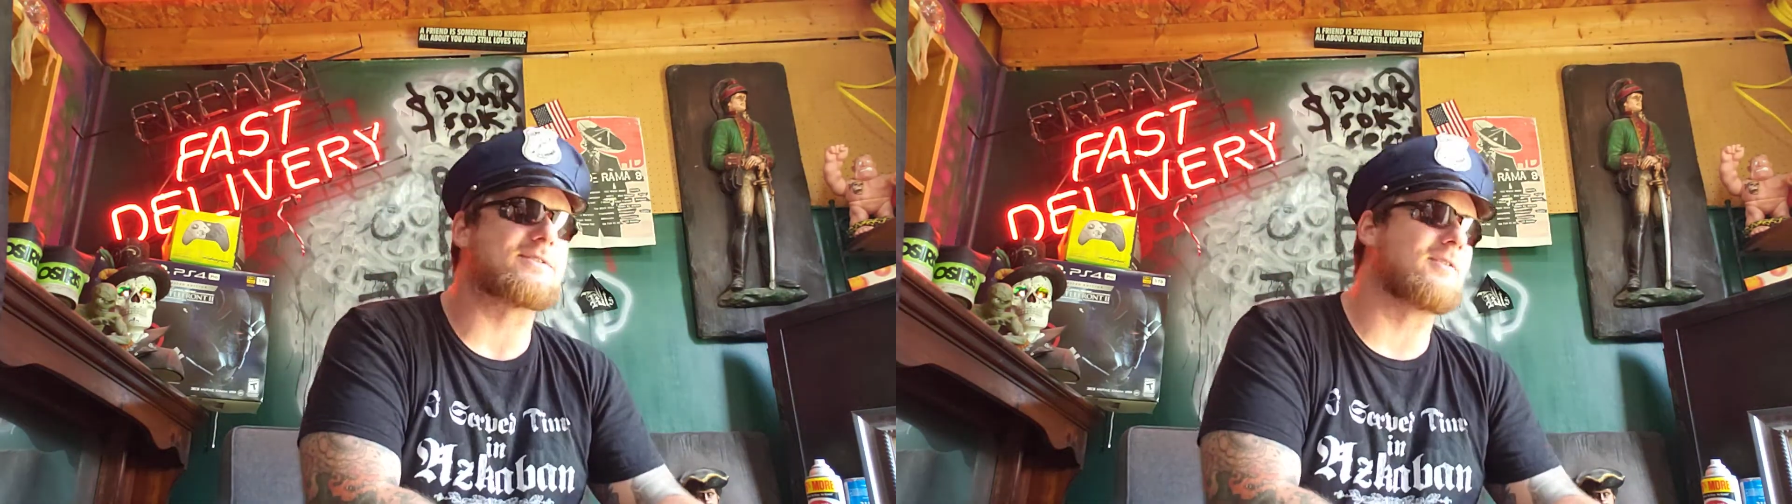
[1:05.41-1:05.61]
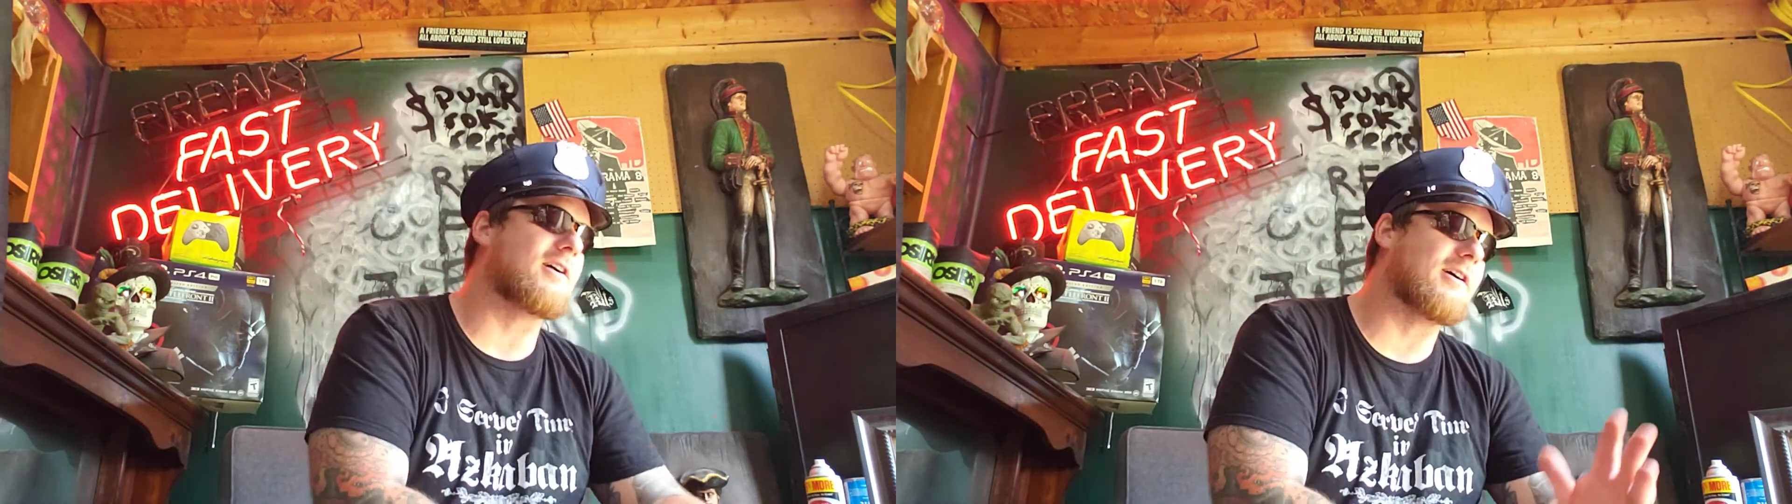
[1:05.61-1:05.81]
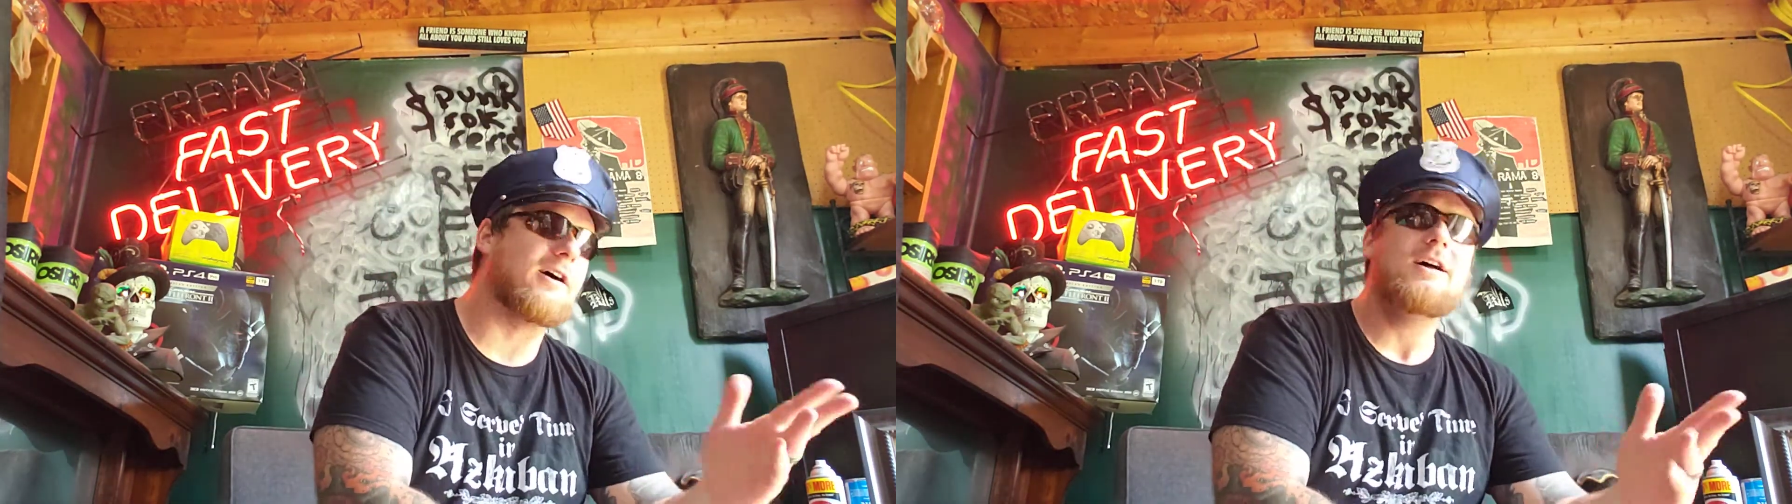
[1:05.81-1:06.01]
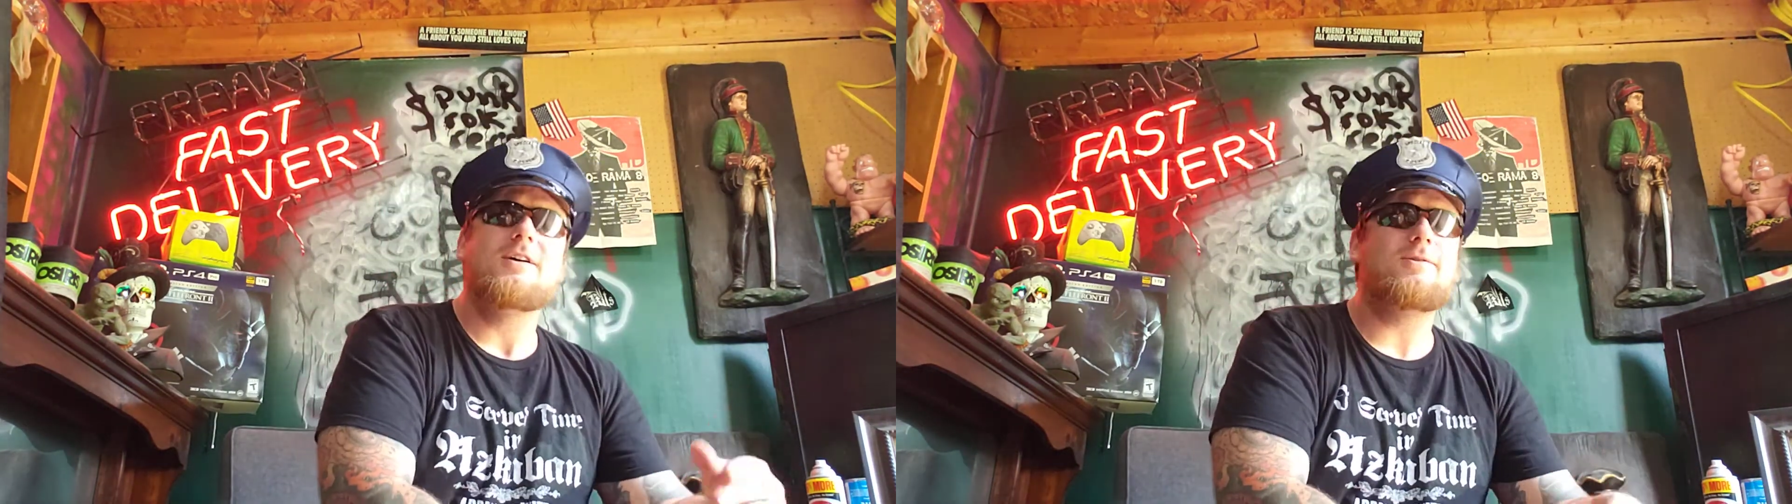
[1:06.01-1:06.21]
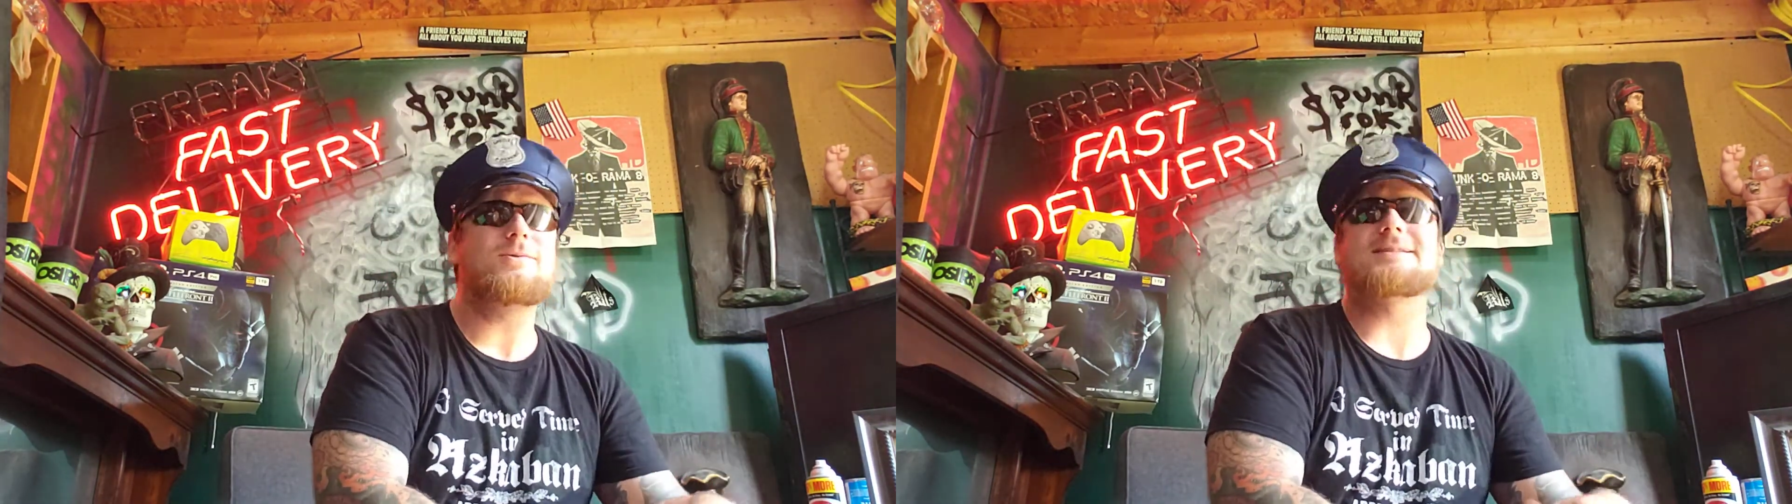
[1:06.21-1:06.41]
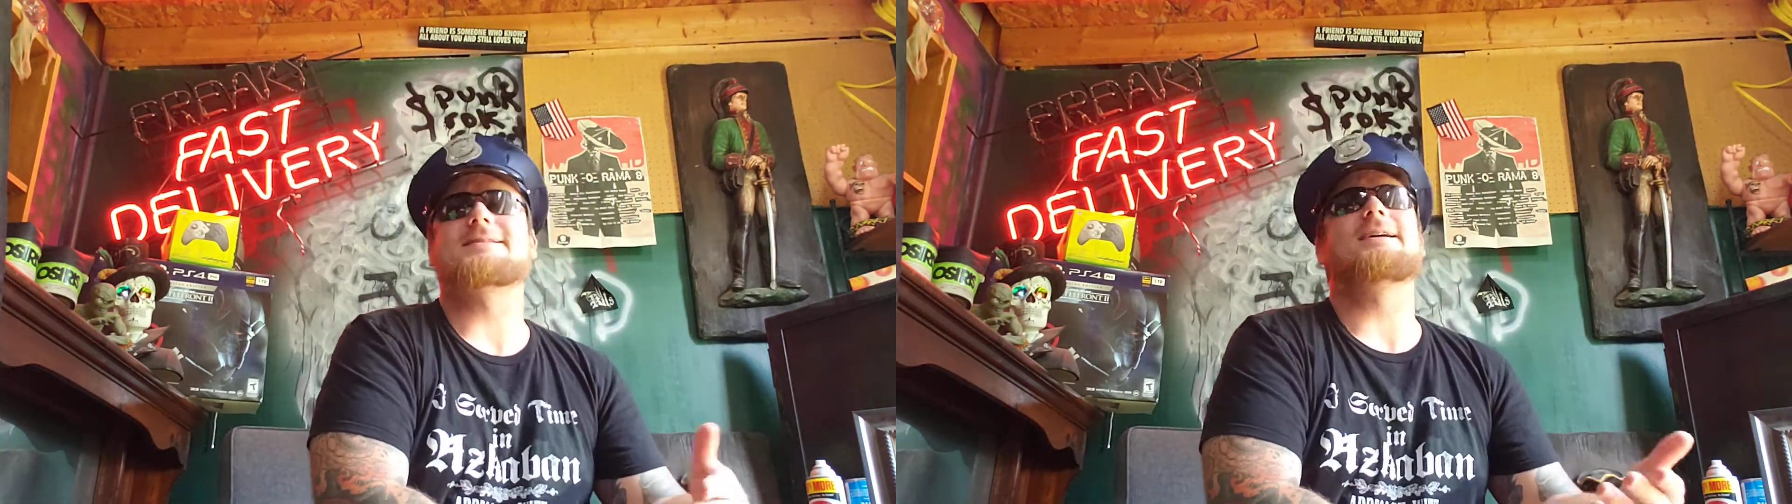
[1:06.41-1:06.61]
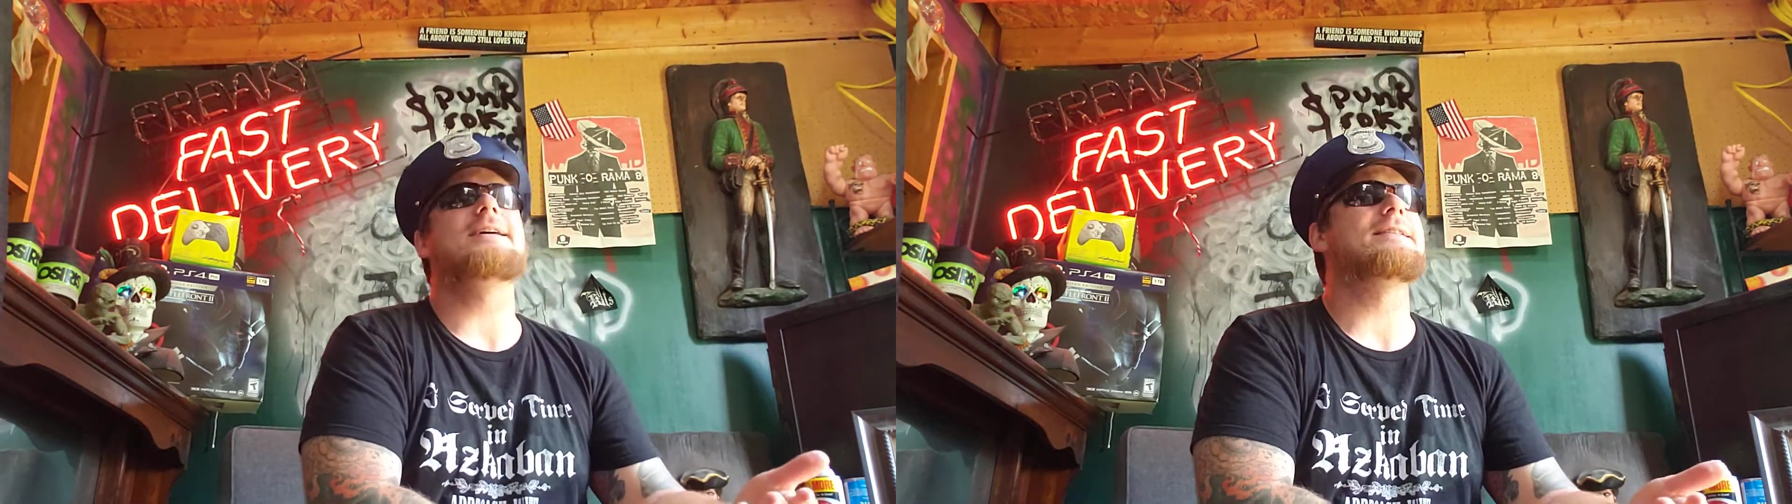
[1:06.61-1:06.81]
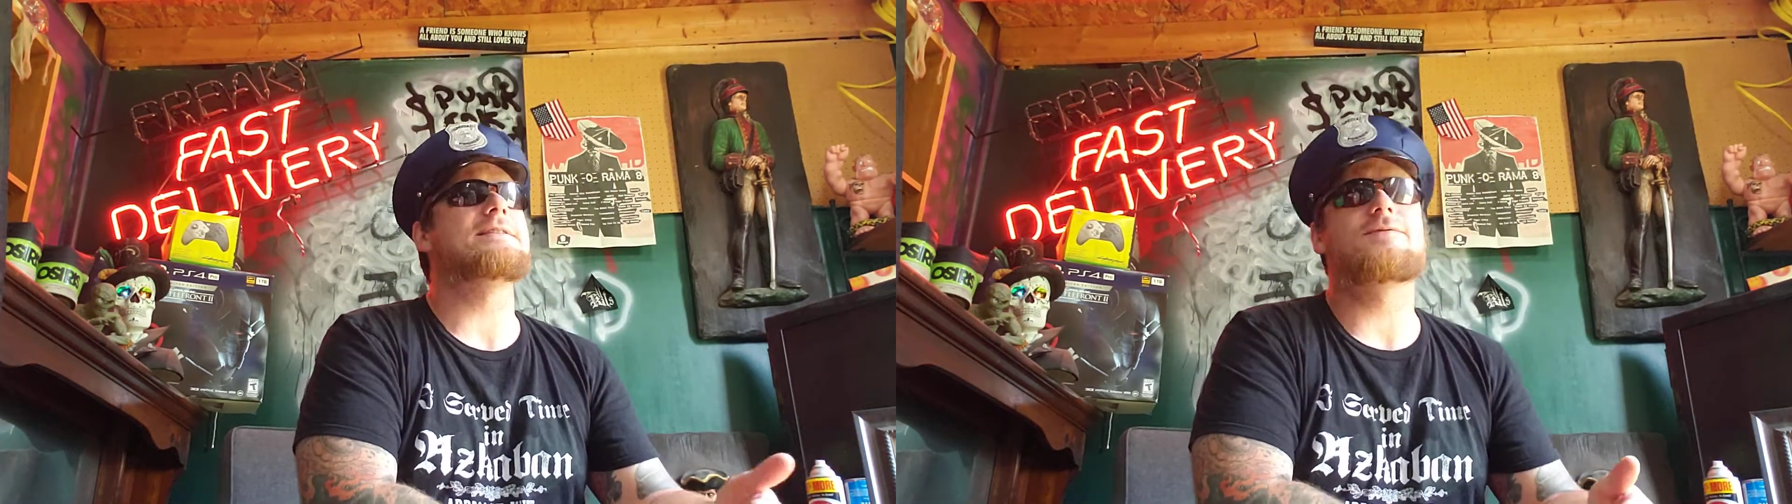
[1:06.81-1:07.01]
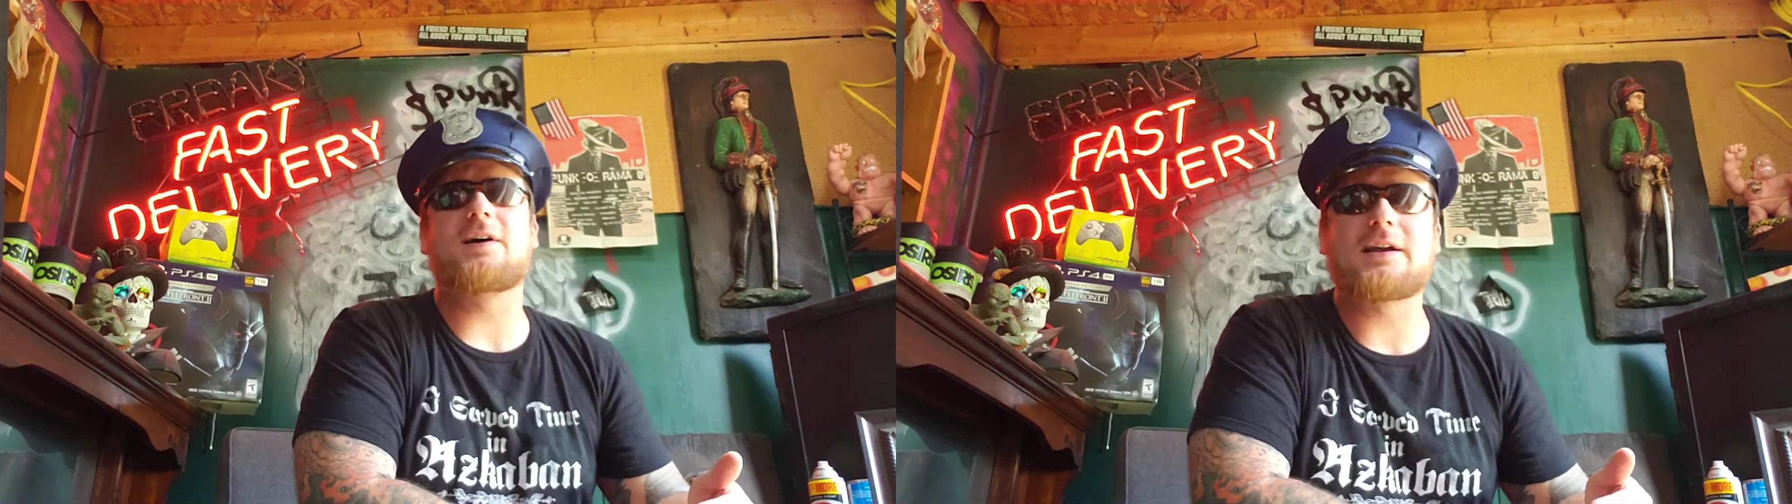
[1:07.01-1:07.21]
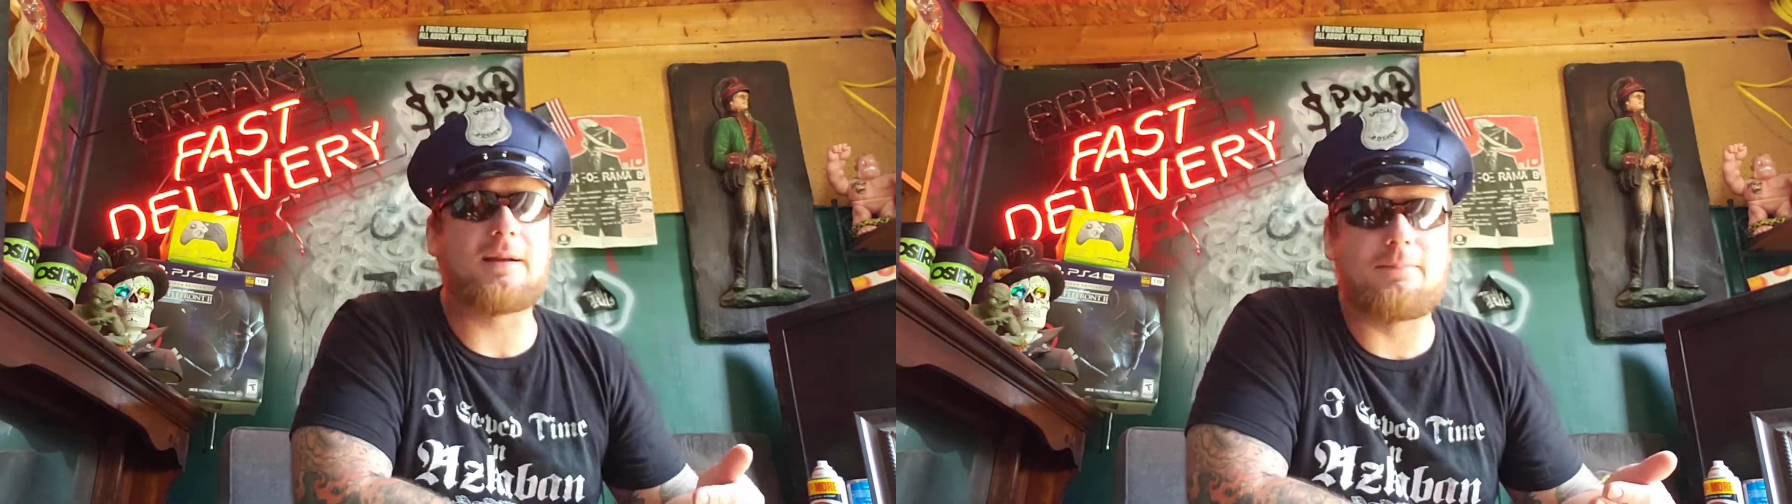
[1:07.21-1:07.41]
or a who designed this fucking